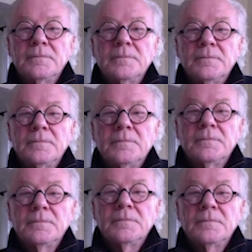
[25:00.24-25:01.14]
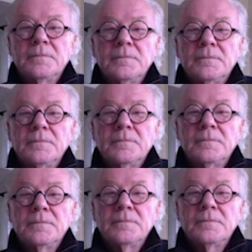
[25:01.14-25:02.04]

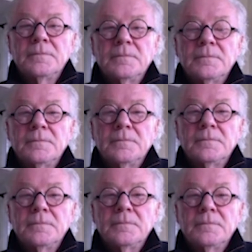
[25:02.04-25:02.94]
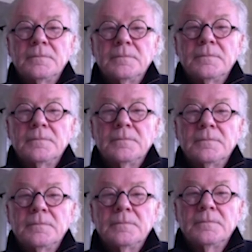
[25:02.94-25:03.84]

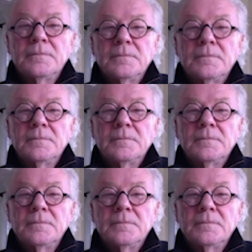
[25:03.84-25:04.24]
No words are spoken by the person on screen.